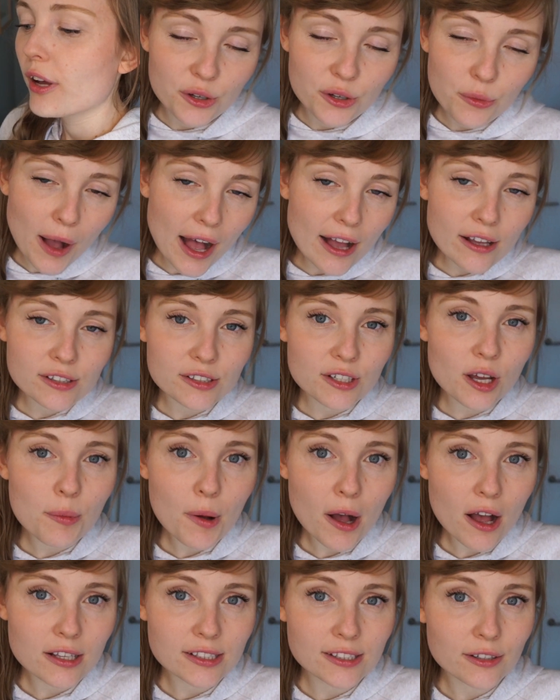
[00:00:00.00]
whilst our
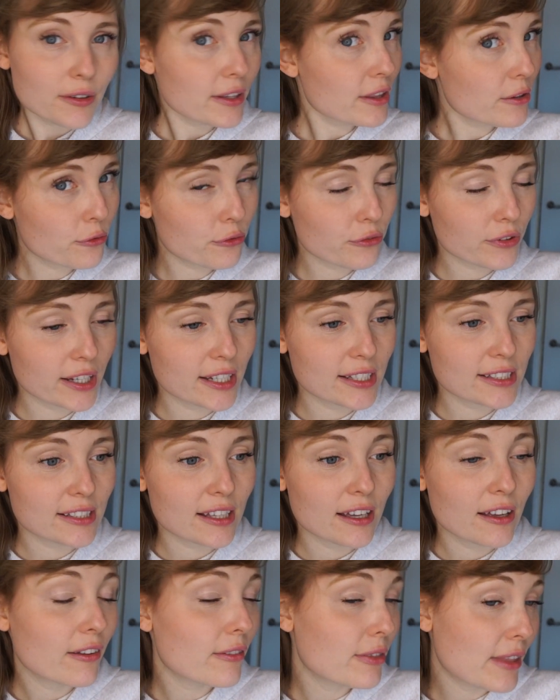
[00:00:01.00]
bars are in the
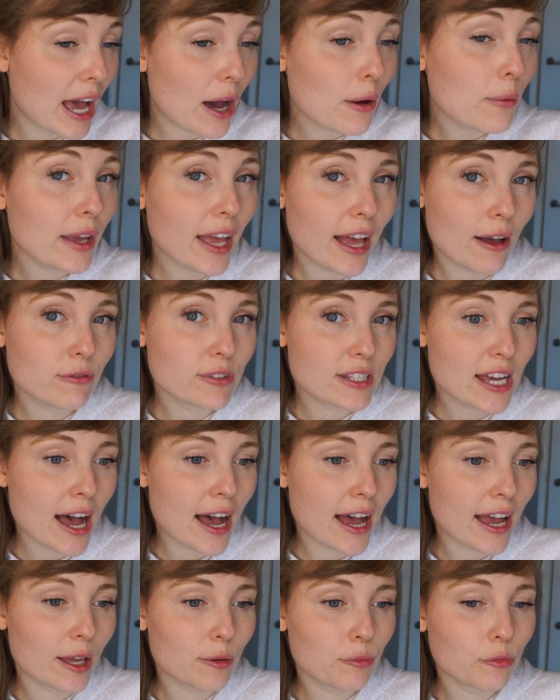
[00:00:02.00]
freezer, now we have
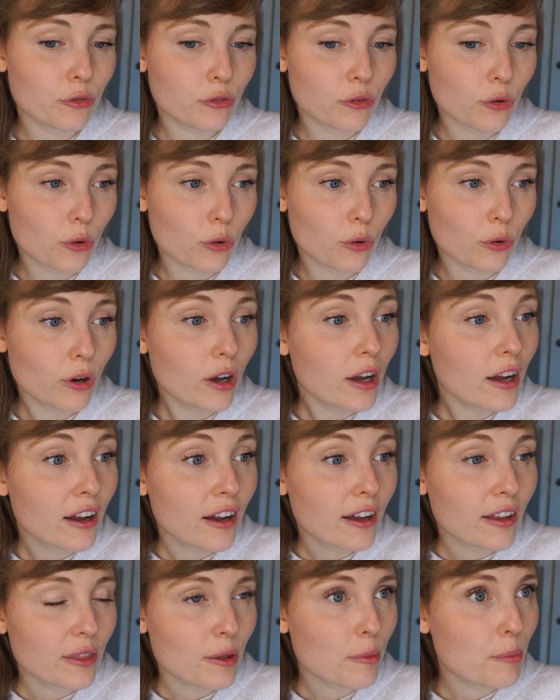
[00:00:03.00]
time for
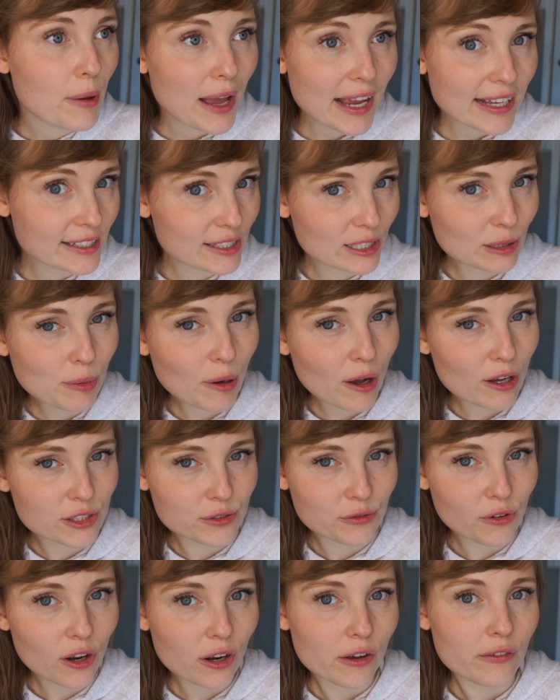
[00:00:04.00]
the best part of
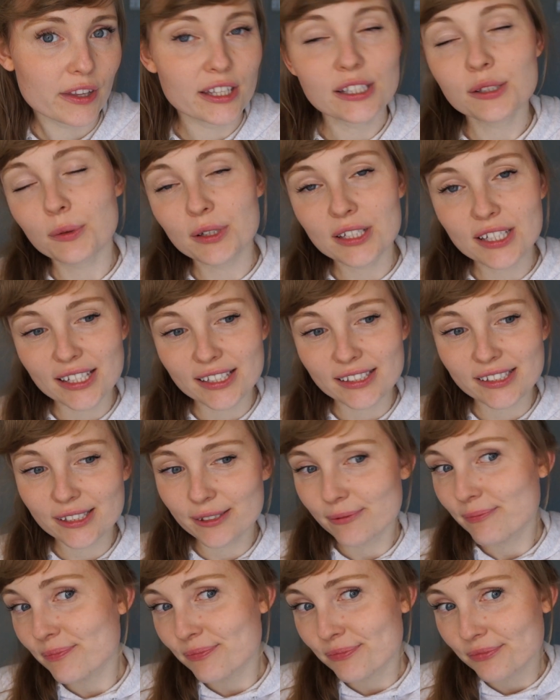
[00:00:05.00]
all of this, which is
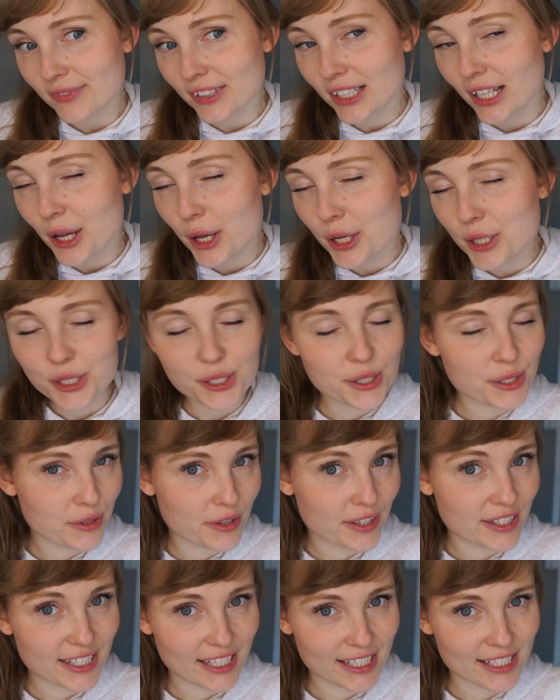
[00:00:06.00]
to do
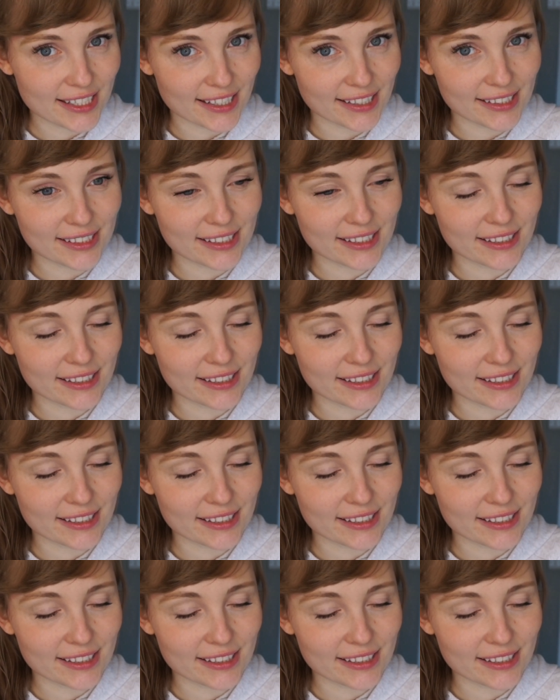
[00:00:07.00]
the dishes.